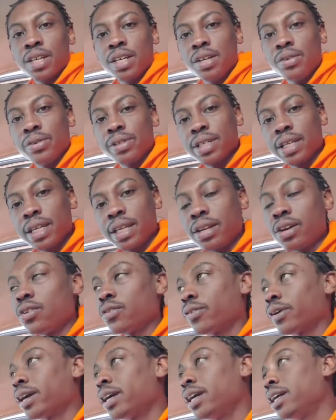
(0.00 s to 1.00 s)
And it was getting
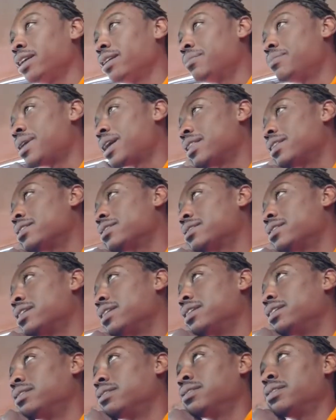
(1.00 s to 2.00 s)
overheated by the
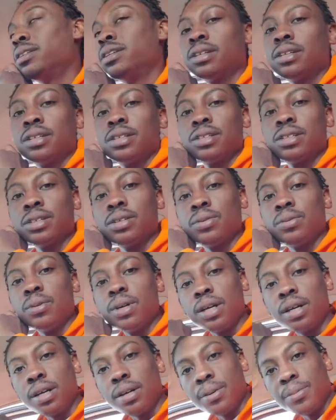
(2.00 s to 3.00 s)
sun.
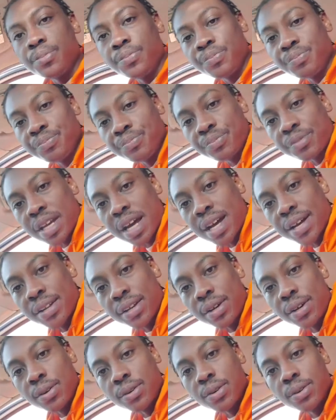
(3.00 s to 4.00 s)
So I had
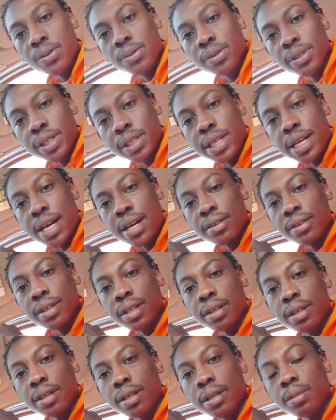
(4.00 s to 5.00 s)
to go cool it down
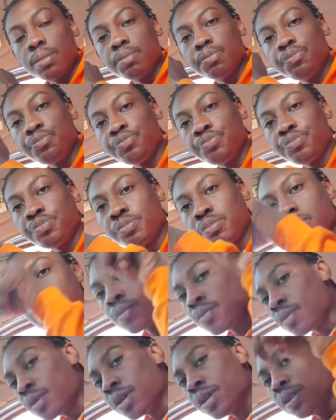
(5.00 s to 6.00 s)
and
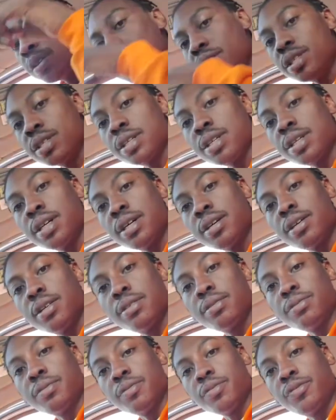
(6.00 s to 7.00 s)
just
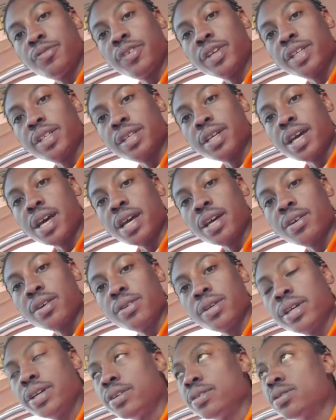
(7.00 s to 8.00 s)
fix the angle
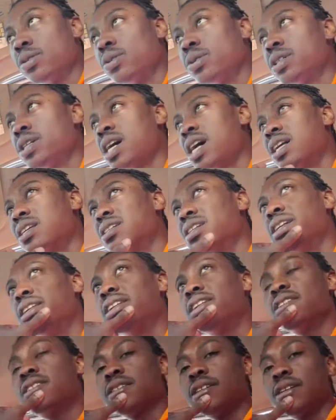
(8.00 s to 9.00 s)
here so it's not sitting
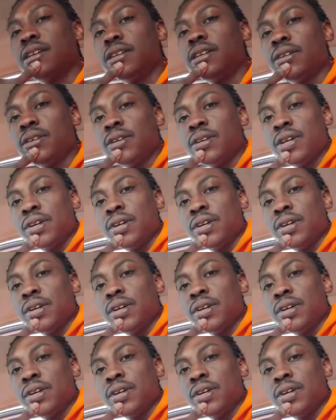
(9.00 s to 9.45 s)
in the sun.